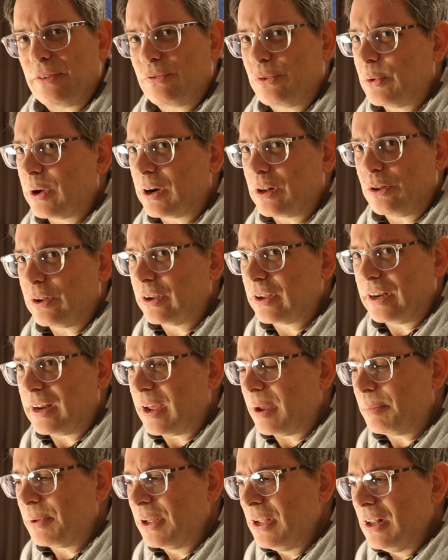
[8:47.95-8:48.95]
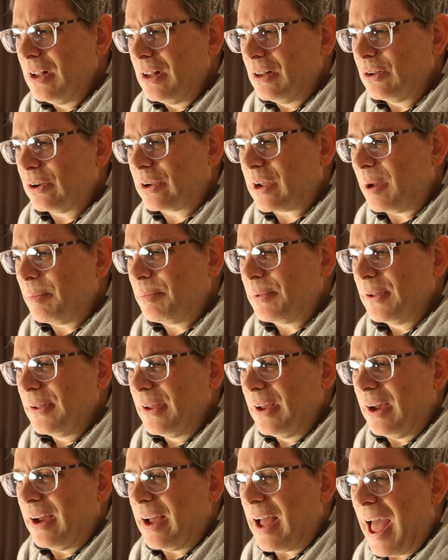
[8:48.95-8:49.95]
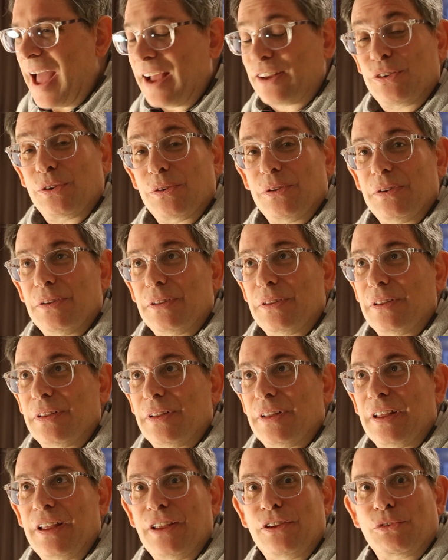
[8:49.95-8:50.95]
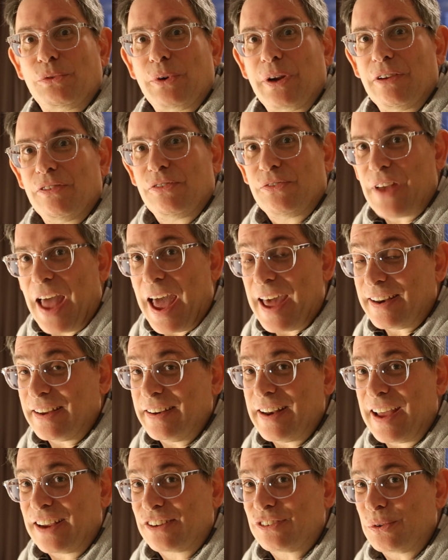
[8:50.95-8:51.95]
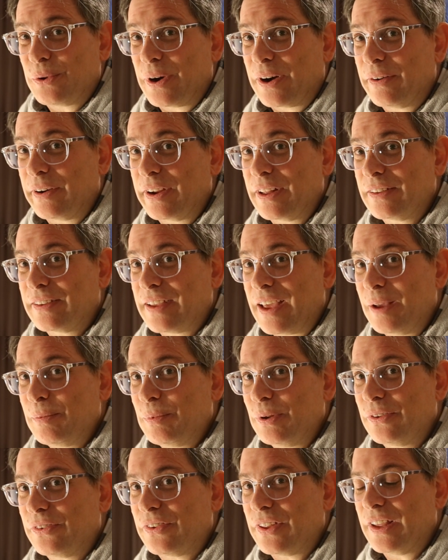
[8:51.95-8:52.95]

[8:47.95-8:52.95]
If you want to look up the history of fat and actuarial tables,